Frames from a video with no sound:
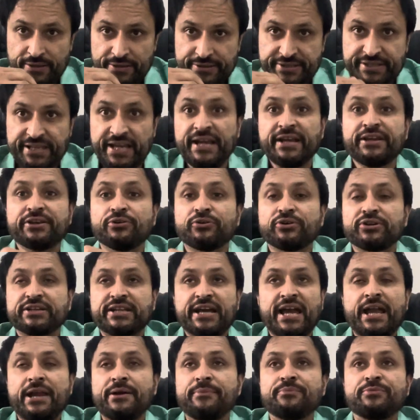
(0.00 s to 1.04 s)
Take your
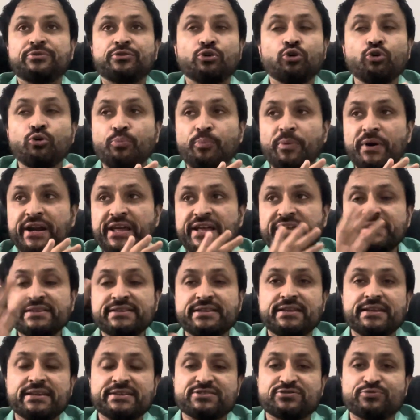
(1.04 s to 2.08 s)
time. Nobody
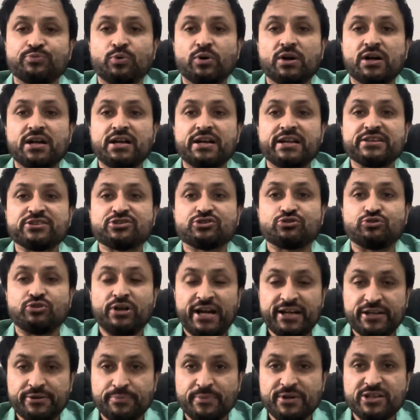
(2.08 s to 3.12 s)
in this world is
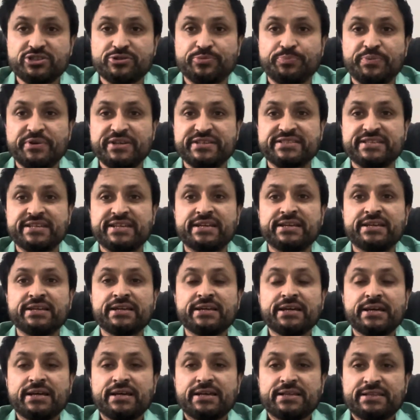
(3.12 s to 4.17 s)
that much
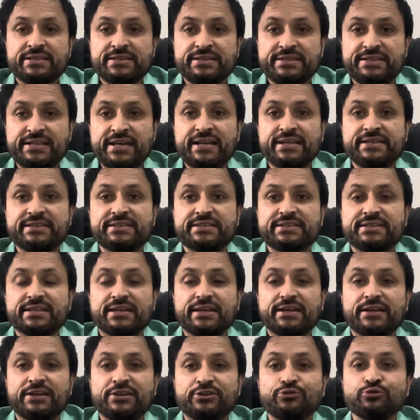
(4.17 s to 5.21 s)
busy that
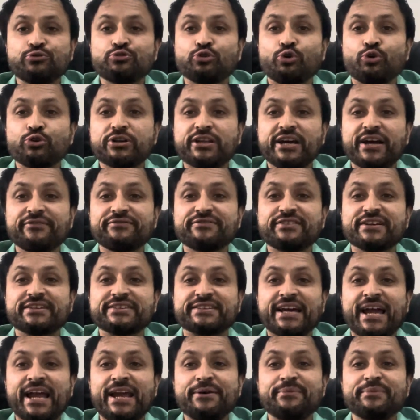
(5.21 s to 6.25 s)
you don't have the
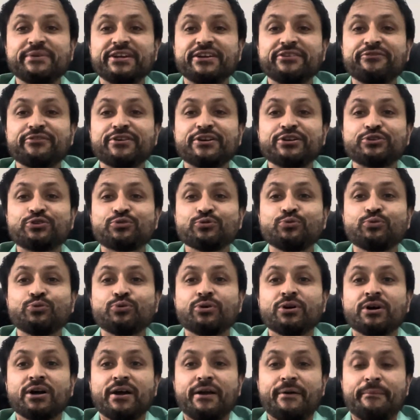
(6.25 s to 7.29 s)
time even
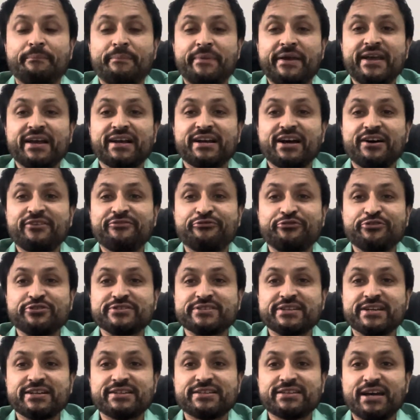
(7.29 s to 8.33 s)
to make a
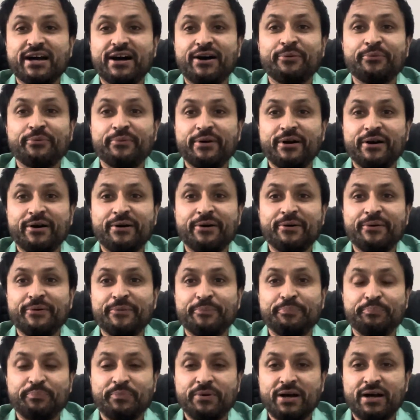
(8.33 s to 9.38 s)
visit,
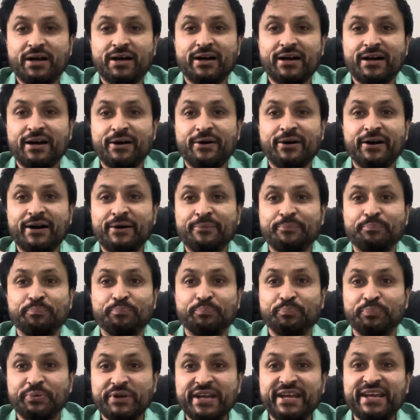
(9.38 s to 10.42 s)
a
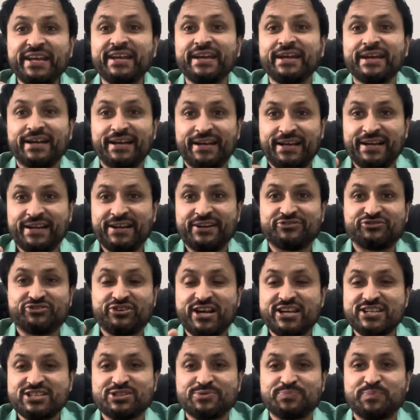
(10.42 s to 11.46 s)

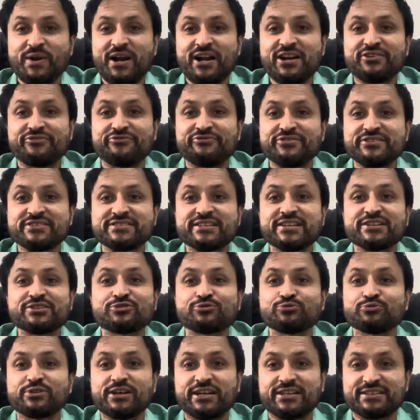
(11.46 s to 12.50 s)
pre-transplant visit
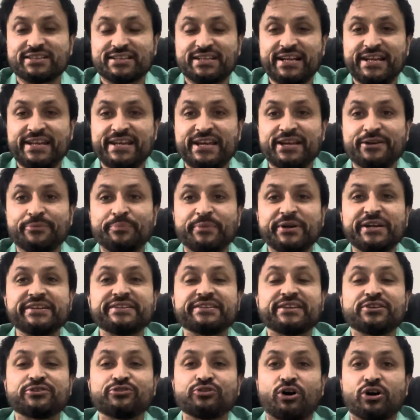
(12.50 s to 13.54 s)
to that clinic, meet
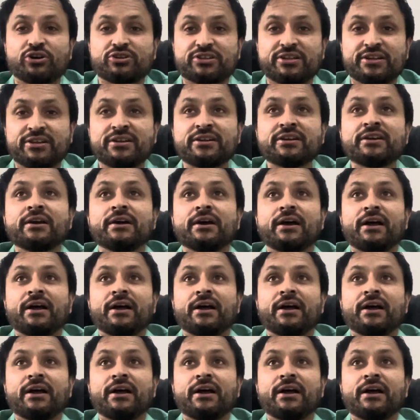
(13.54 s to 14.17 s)
the doctor